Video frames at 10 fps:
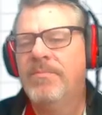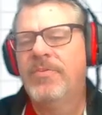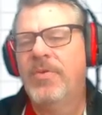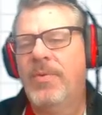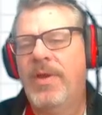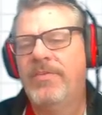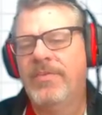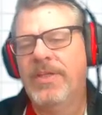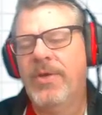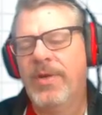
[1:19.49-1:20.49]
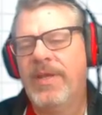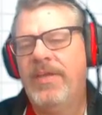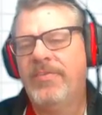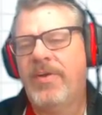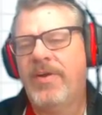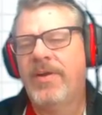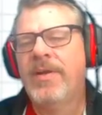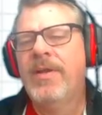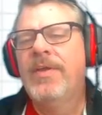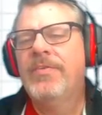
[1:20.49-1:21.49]
So I use a lowercase r.
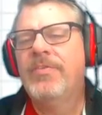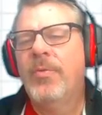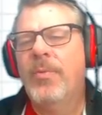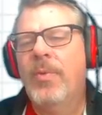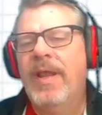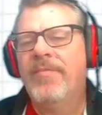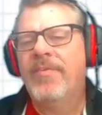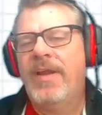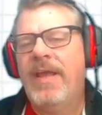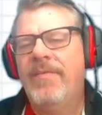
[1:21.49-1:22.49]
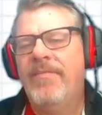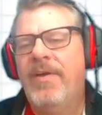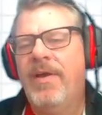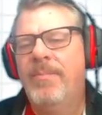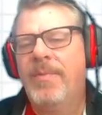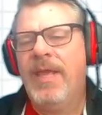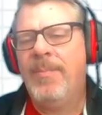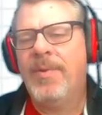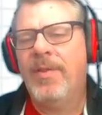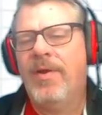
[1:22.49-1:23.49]
So whenever I have a
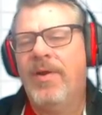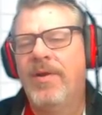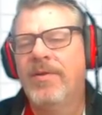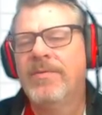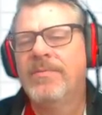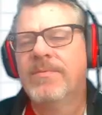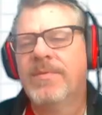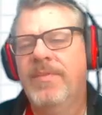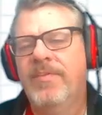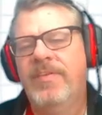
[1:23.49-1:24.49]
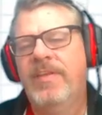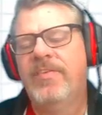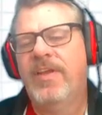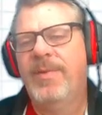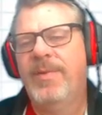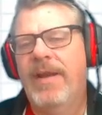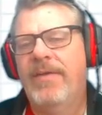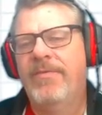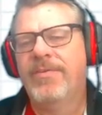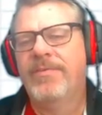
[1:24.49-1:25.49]
capital R, the seed's going to be round.